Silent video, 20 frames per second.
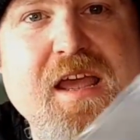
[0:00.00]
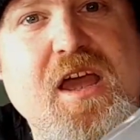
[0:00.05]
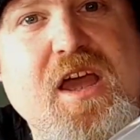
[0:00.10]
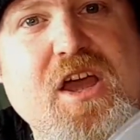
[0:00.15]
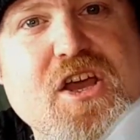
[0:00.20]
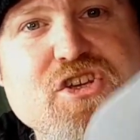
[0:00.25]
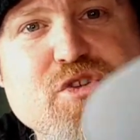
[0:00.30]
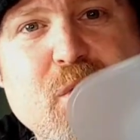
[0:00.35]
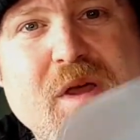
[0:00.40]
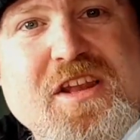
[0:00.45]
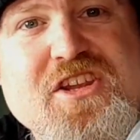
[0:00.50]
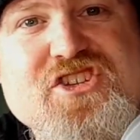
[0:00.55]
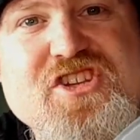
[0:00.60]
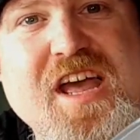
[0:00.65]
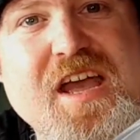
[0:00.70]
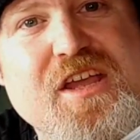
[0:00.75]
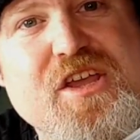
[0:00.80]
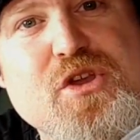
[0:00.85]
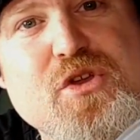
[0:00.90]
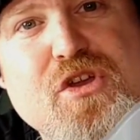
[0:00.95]
As well as
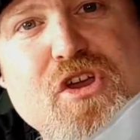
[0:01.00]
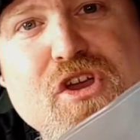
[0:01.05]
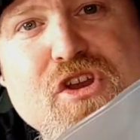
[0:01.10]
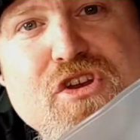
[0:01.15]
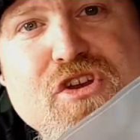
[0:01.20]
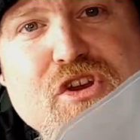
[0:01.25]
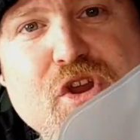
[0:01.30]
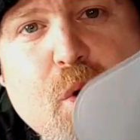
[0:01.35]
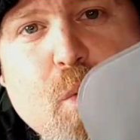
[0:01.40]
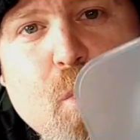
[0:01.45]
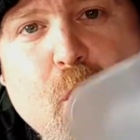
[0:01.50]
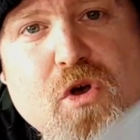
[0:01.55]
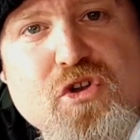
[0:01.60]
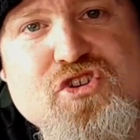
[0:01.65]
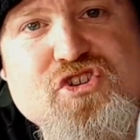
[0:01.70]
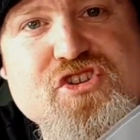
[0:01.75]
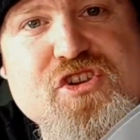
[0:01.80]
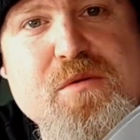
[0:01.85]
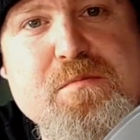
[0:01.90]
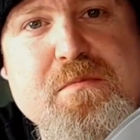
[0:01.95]
that you can
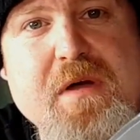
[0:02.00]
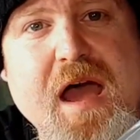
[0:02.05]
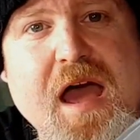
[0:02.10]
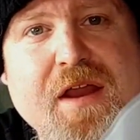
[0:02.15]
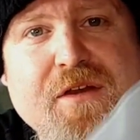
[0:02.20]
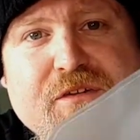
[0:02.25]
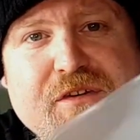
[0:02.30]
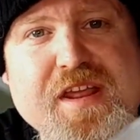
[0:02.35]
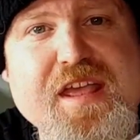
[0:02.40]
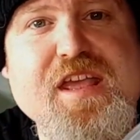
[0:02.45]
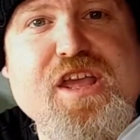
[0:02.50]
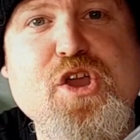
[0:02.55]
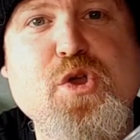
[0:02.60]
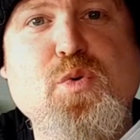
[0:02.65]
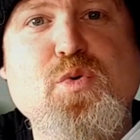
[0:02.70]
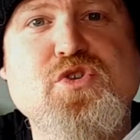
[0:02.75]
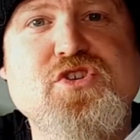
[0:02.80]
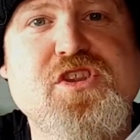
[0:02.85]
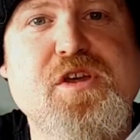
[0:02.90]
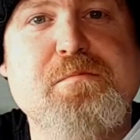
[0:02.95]
wash them and
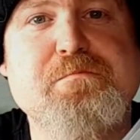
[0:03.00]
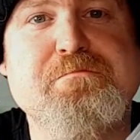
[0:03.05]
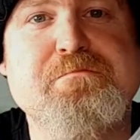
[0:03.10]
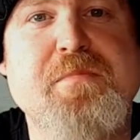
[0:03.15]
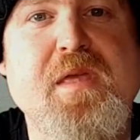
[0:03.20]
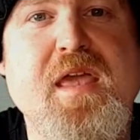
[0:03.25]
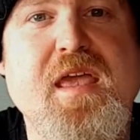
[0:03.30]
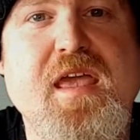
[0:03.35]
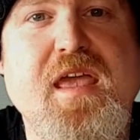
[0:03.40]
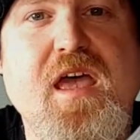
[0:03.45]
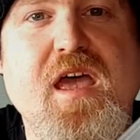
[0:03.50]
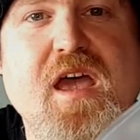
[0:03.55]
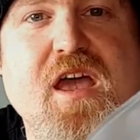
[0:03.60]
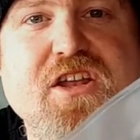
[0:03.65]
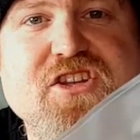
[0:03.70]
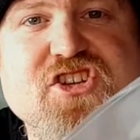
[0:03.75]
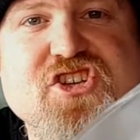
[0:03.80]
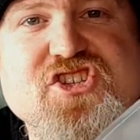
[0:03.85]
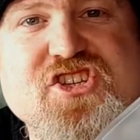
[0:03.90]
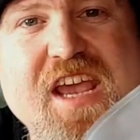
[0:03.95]
reuse them uh,
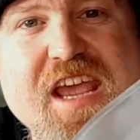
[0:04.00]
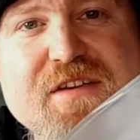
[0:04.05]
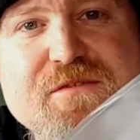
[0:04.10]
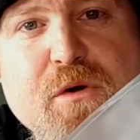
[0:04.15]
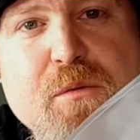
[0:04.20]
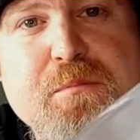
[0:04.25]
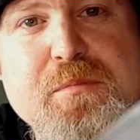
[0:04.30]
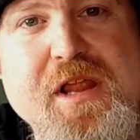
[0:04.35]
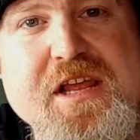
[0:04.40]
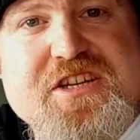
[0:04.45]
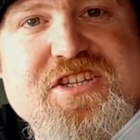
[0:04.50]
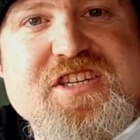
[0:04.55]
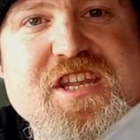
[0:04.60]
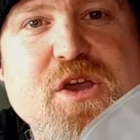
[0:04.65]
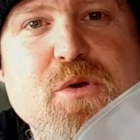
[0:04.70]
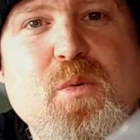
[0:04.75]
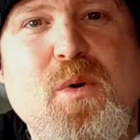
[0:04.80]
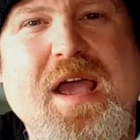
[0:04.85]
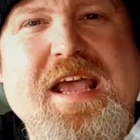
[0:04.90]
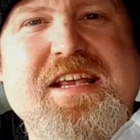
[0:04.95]
to save on
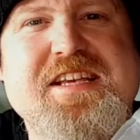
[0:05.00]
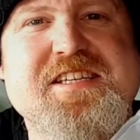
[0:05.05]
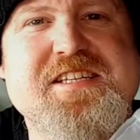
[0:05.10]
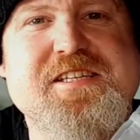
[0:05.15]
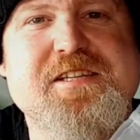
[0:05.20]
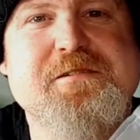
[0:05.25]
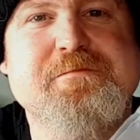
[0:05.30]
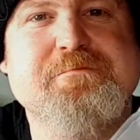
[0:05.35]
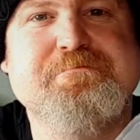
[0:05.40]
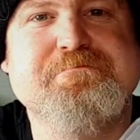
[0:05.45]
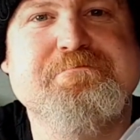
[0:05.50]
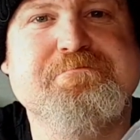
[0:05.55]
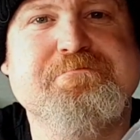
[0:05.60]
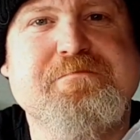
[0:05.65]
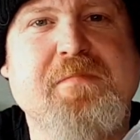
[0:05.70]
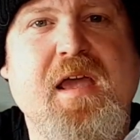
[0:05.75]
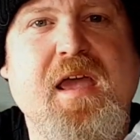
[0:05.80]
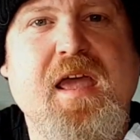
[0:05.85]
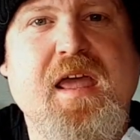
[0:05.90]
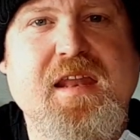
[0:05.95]
plastic waste.
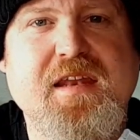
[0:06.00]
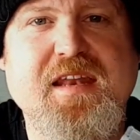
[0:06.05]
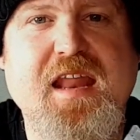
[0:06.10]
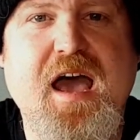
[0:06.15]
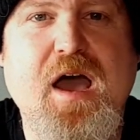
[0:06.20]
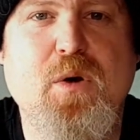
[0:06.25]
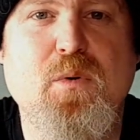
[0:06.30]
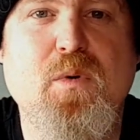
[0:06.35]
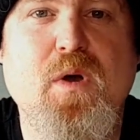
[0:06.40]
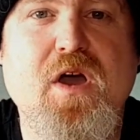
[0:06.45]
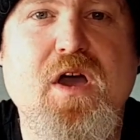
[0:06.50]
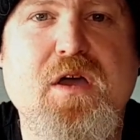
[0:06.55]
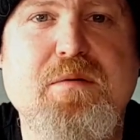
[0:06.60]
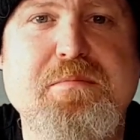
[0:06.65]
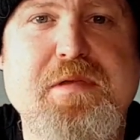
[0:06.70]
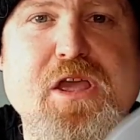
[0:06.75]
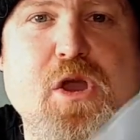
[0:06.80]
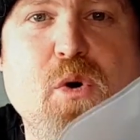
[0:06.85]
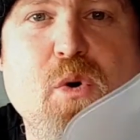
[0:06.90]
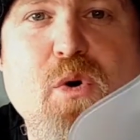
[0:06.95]
Now um,
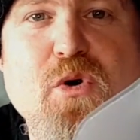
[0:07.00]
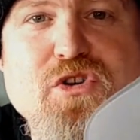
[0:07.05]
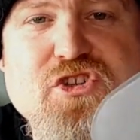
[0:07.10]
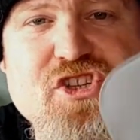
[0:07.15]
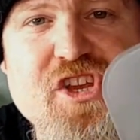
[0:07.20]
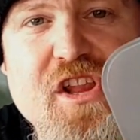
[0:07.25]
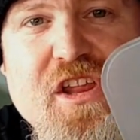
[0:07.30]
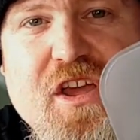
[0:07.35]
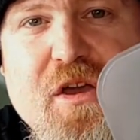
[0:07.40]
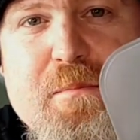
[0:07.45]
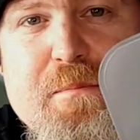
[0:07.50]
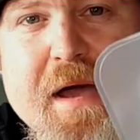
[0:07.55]
your silicon